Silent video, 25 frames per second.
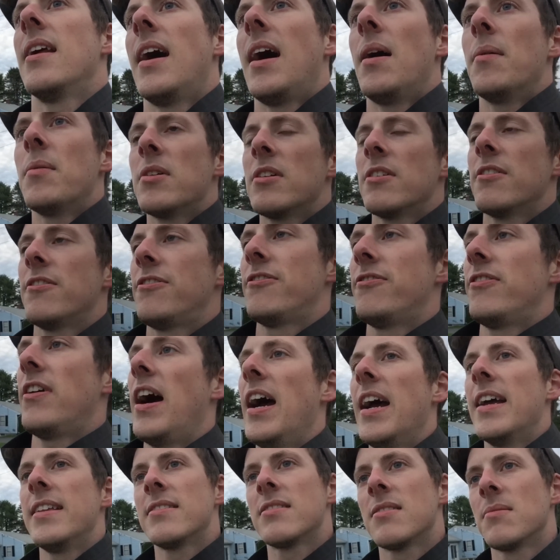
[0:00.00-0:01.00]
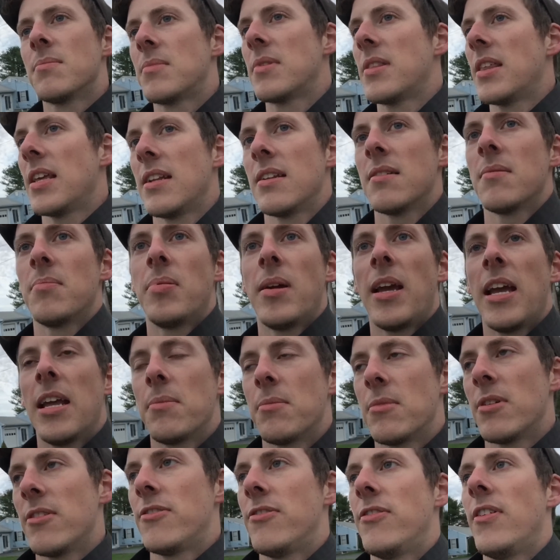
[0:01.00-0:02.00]
I'm gonna find something to paint. I'm
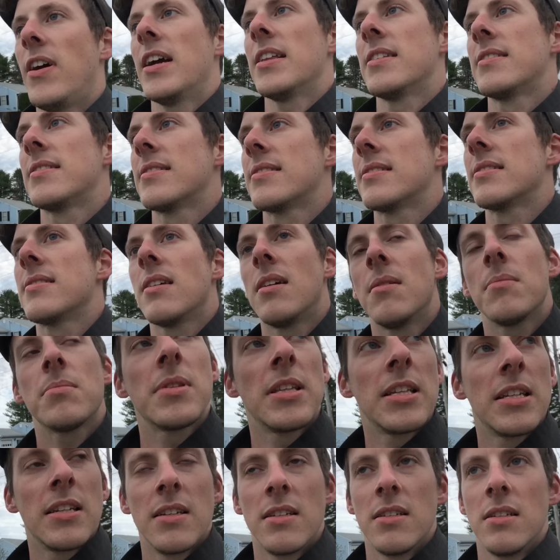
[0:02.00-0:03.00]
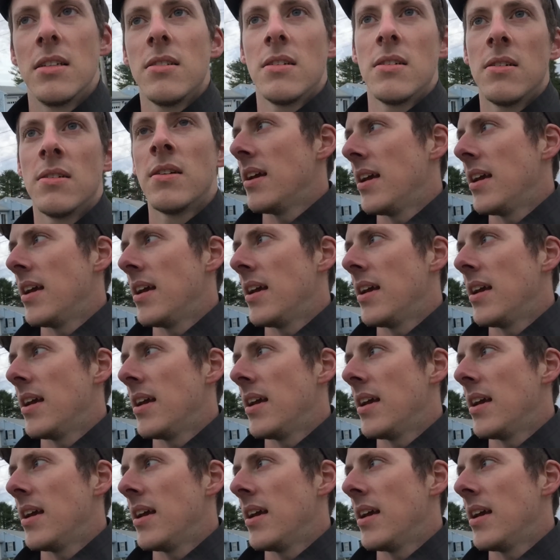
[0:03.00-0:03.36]
gonna find something to do.